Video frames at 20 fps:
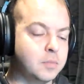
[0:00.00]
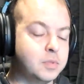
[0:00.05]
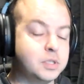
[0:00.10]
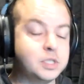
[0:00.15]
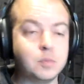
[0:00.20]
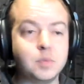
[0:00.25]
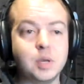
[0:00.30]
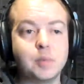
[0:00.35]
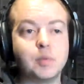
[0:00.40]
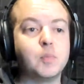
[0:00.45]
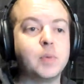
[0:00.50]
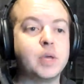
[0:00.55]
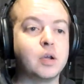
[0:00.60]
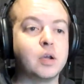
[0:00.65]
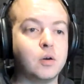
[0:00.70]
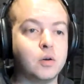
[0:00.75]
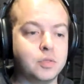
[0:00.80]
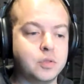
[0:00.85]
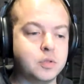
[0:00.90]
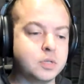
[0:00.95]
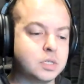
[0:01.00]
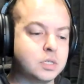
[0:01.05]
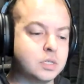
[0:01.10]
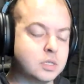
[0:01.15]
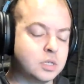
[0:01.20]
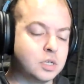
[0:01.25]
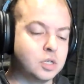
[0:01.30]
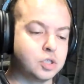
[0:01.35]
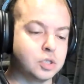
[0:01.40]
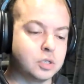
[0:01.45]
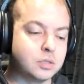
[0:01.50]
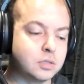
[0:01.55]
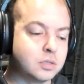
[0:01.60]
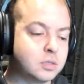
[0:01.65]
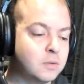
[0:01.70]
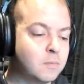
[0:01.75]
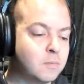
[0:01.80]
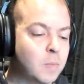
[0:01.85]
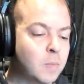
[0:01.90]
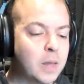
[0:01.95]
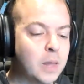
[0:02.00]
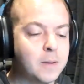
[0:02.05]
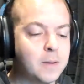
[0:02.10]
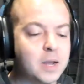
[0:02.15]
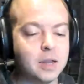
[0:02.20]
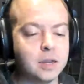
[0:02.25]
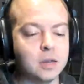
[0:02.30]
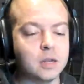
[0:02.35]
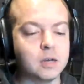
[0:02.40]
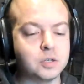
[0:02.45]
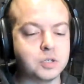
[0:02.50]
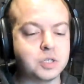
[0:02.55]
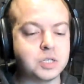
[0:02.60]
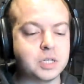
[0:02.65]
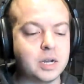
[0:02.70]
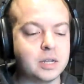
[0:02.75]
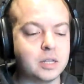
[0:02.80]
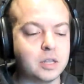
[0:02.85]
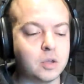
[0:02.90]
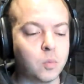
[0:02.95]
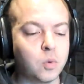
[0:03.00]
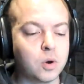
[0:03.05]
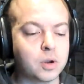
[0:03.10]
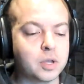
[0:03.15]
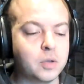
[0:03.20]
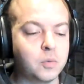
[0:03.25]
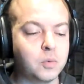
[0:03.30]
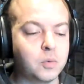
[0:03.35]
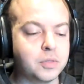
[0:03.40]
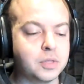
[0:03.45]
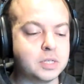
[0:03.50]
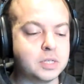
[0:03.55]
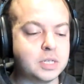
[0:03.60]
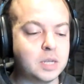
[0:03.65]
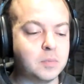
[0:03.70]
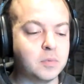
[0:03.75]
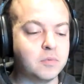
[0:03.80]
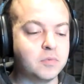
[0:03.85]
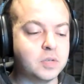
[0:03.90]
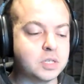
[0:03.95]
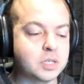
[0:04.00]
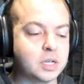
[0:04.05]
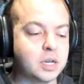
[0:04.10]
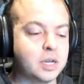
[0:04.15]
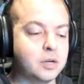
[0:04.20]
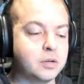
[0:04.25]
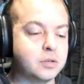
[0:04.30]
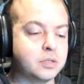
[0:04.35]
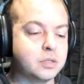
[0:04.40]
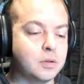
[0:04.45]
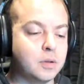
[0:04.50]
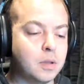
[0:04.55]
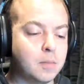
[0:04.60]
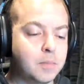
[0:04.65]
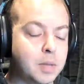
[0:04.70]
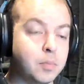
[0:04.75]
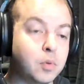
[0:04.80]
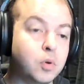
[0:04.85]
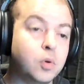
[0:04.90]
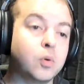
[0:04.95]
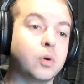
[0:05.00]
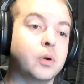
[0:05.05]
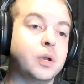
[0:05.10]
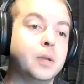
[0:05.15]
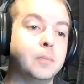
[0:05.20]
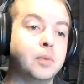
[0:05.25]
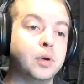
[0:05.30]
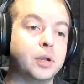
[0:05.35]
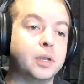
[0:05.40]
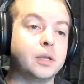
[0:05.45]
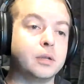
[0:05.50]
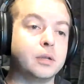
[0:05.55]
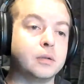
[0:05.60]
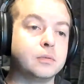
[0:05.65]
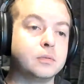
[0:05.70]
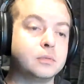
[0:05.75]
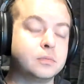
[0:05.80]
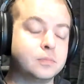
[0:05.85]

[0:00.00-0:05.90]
to be able to make all those decisions. And understanding that you're working with a team of designers and people who are inputting